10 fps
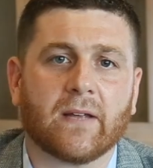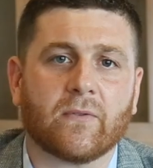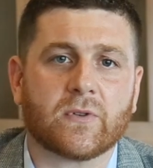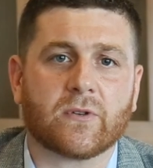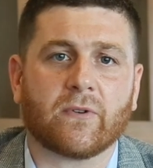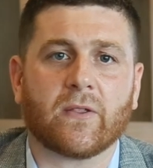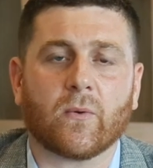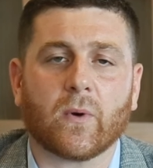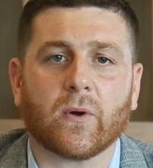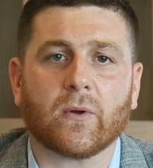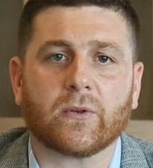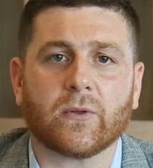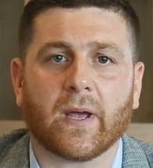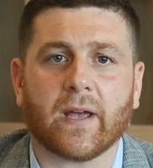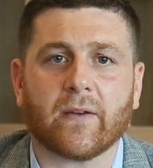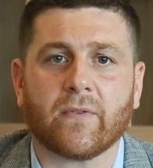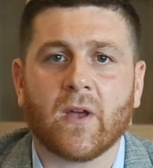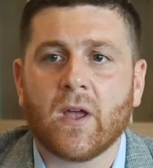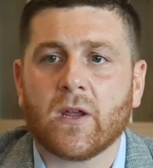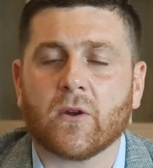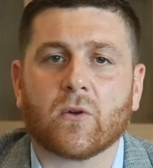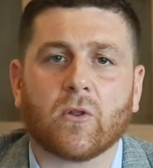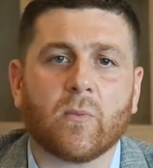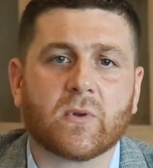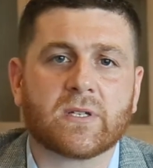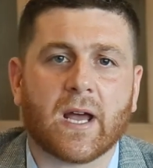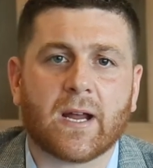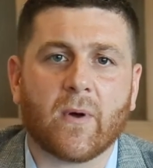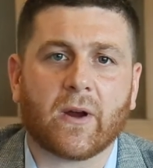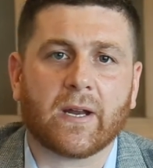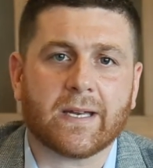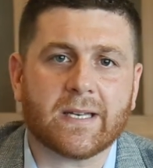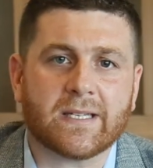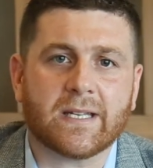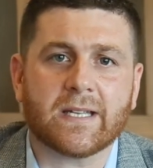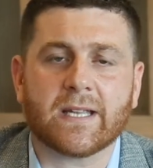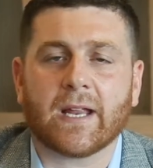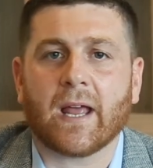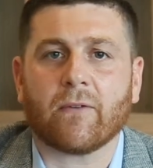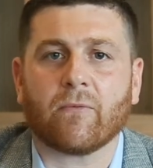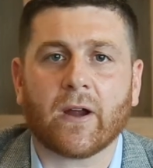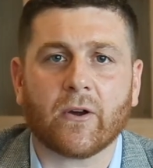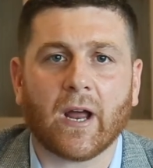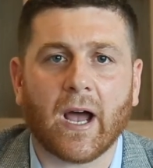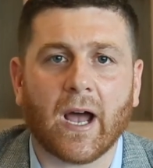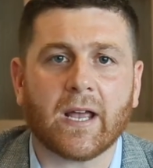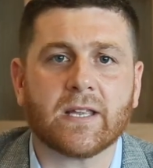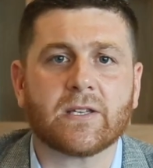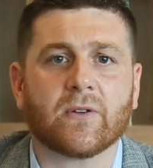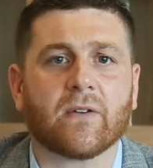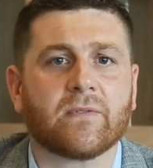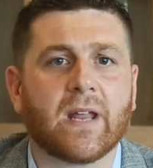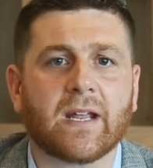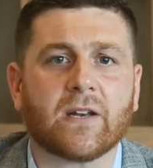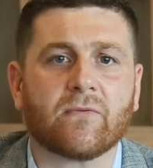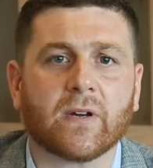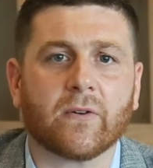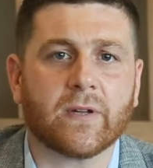levels around the world. You have global stock market indices at record highs. You have negative real